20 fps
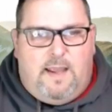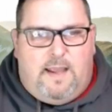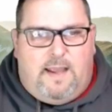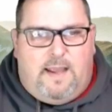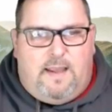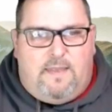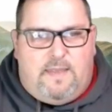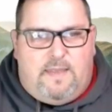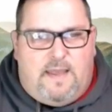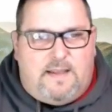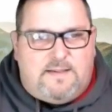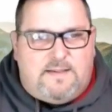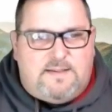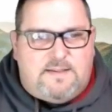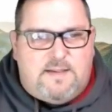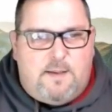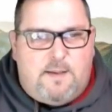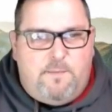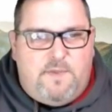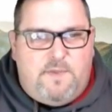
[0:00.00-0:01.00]
and that's
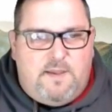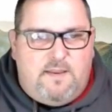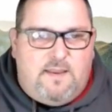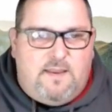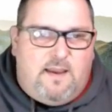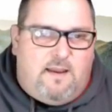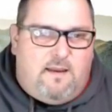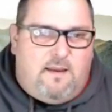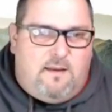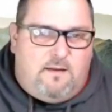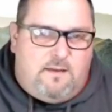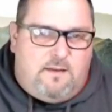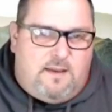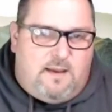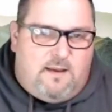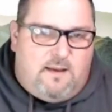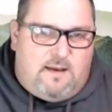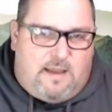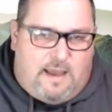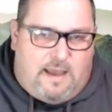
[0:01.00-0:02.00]
something
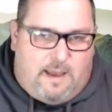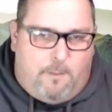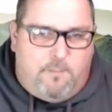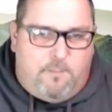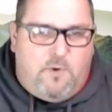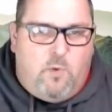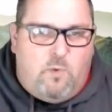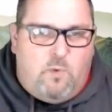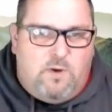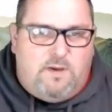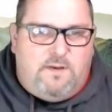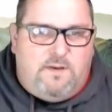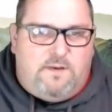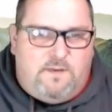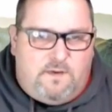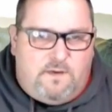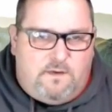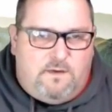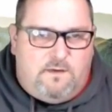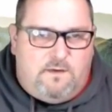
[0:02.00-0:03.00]
that I'm going
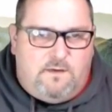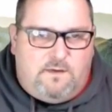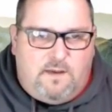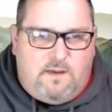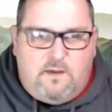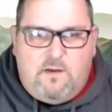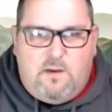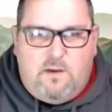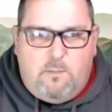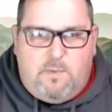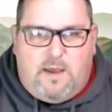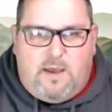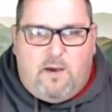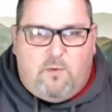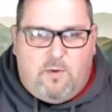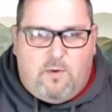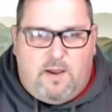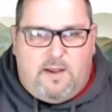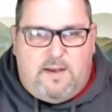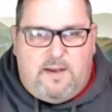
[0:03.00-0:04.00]
to tell you
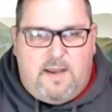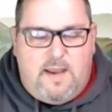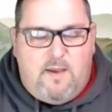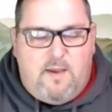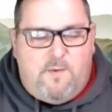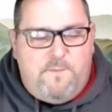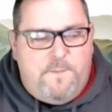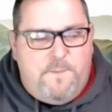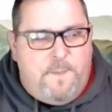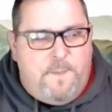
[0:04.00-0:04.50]
about right now.